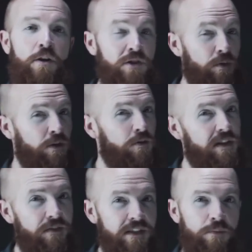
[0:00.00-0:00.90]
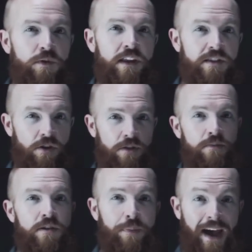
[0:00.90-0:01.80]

also include 7-zip when they start to